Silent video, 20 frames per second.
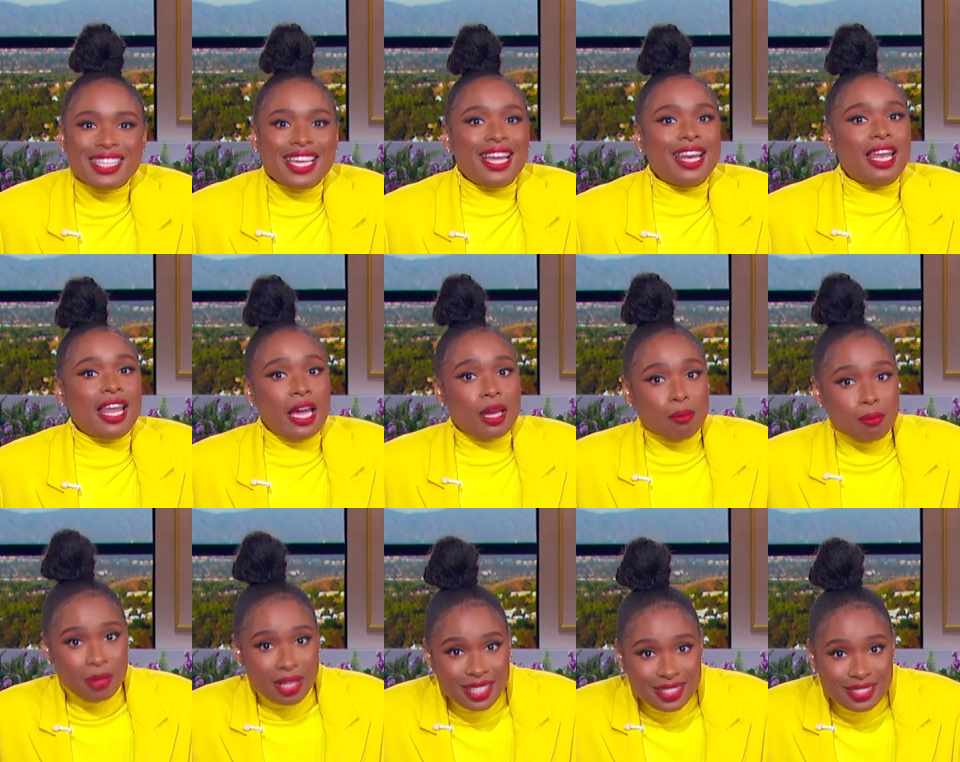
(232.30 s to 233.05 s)
that
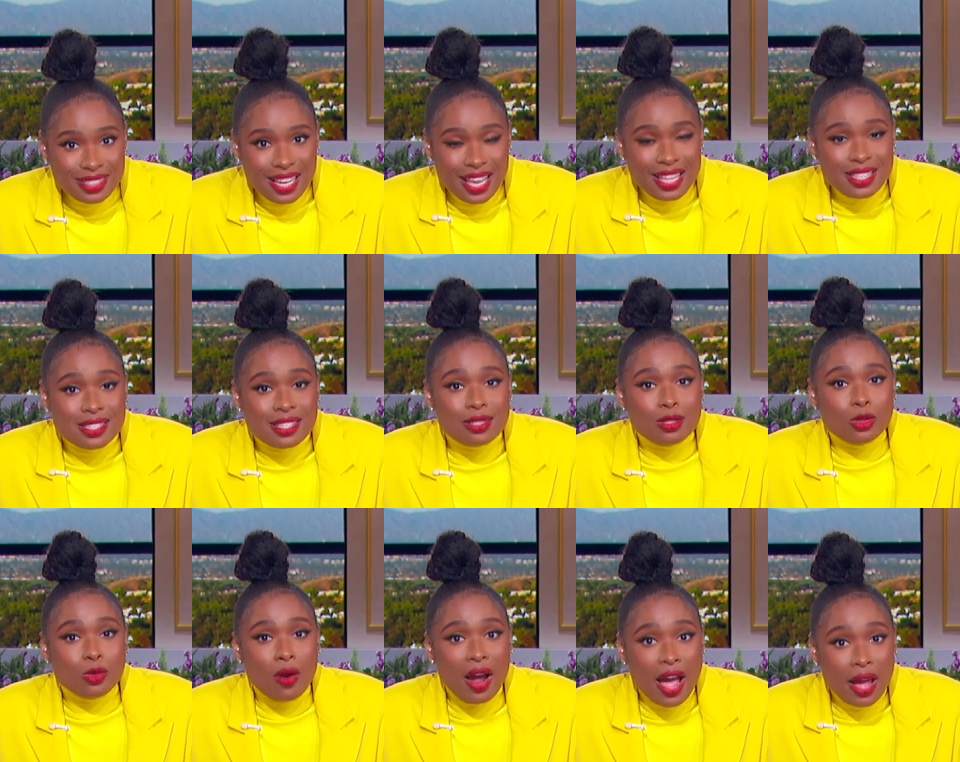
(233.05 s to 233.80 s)
like button and
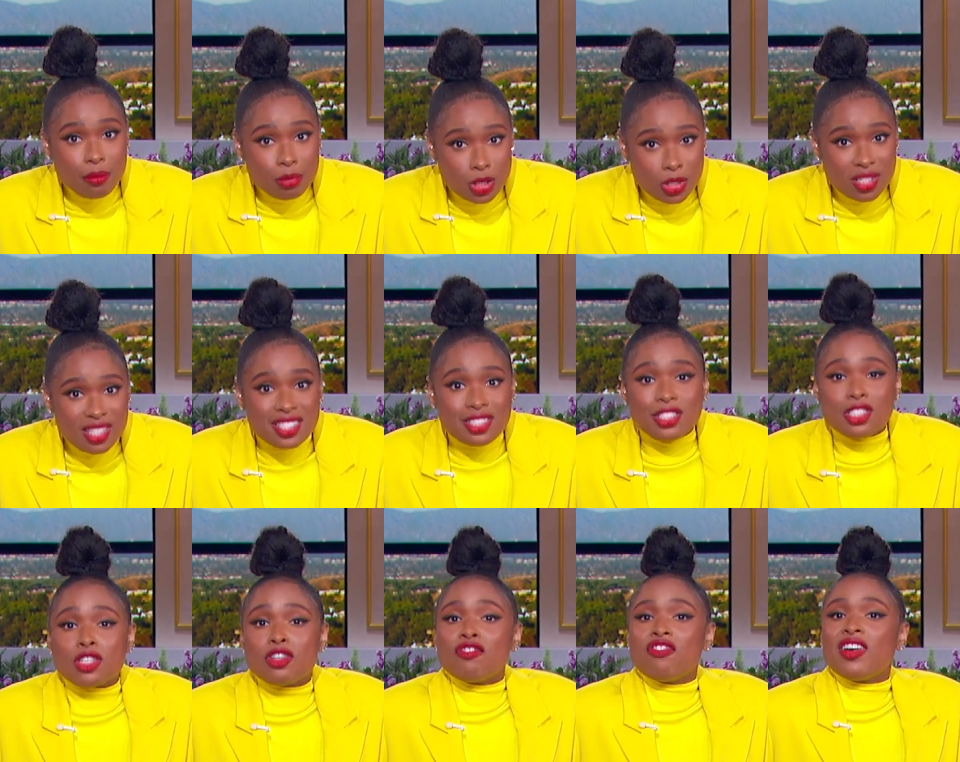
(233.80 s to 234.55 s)
subscribe to The
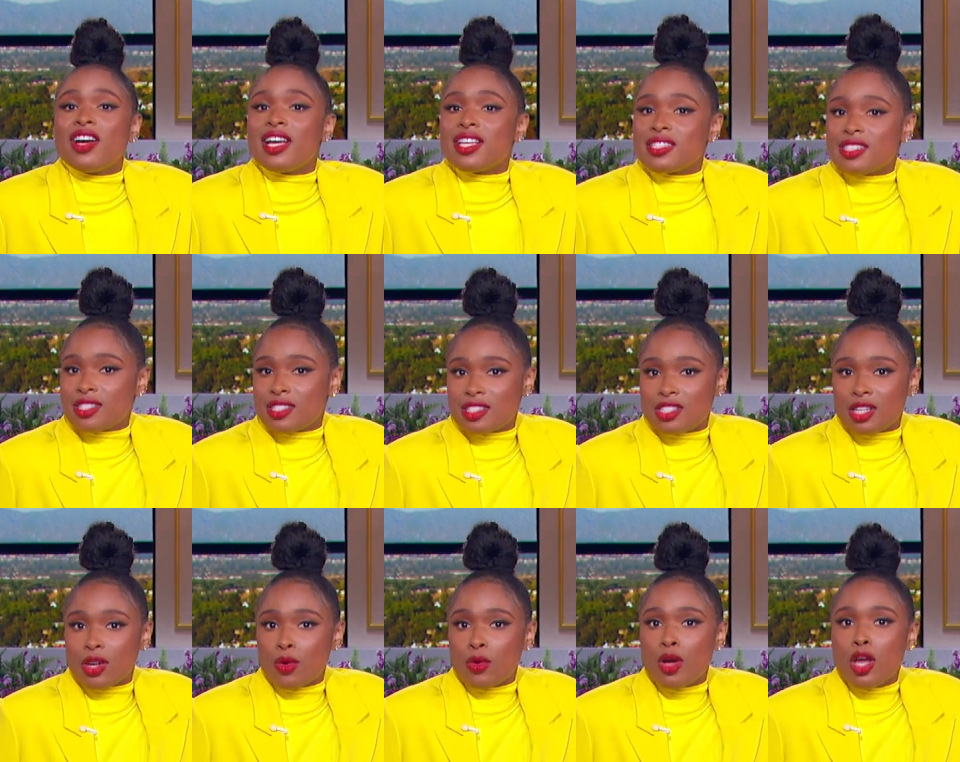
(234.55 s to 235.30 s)
Jennifer Hudson
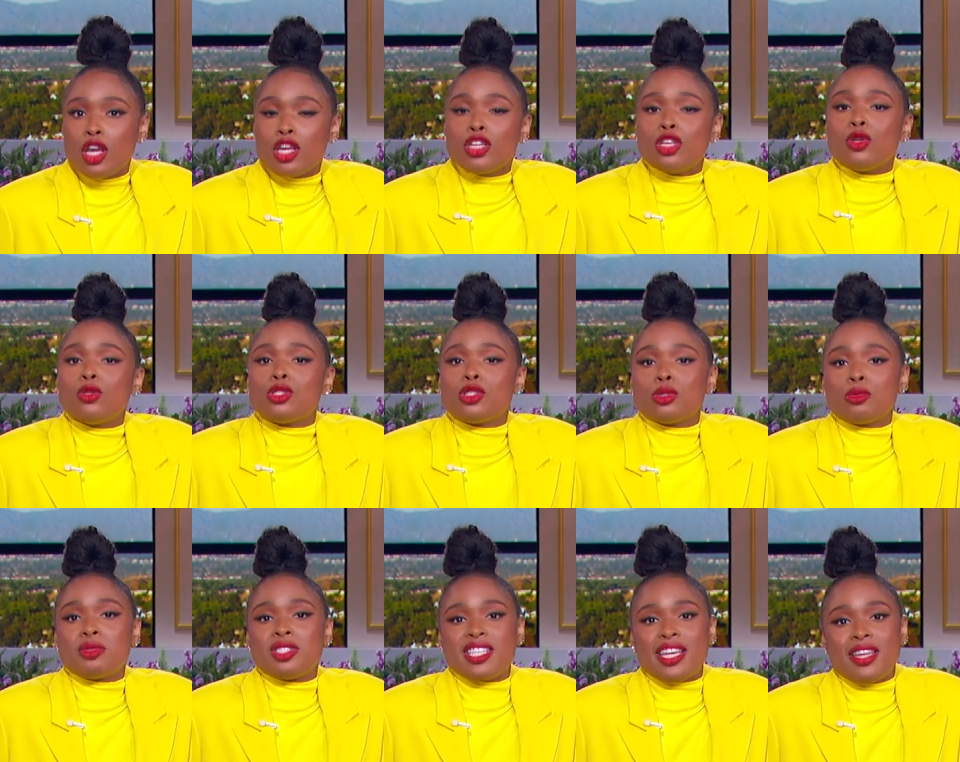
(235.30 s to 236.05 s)
Show
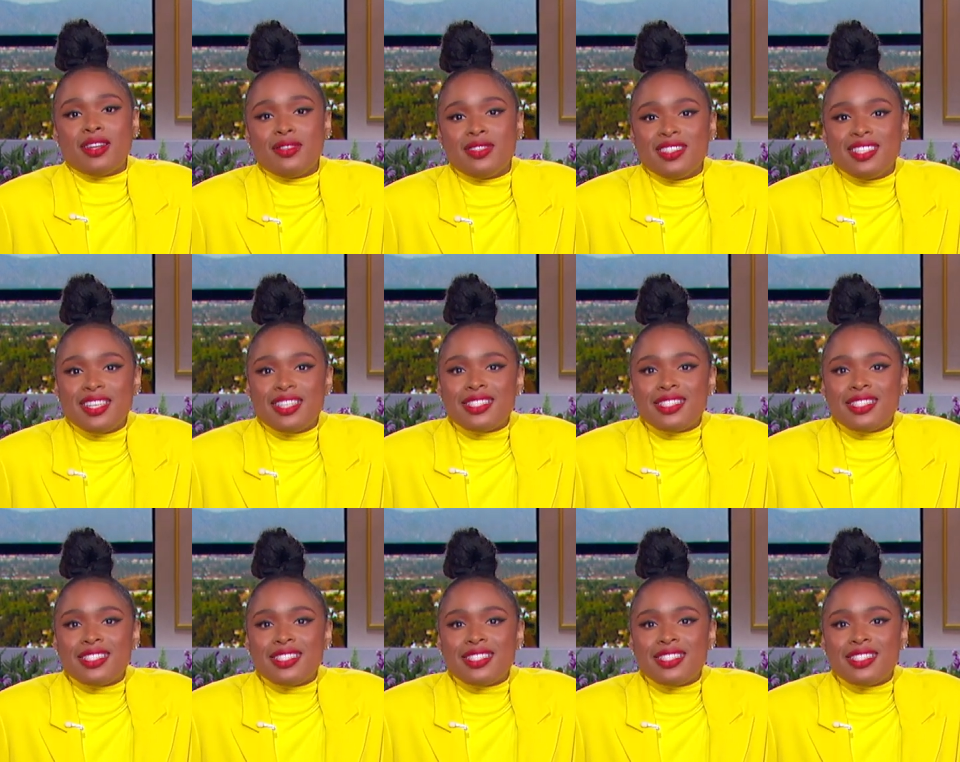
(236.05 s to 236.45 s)
YouTube channel.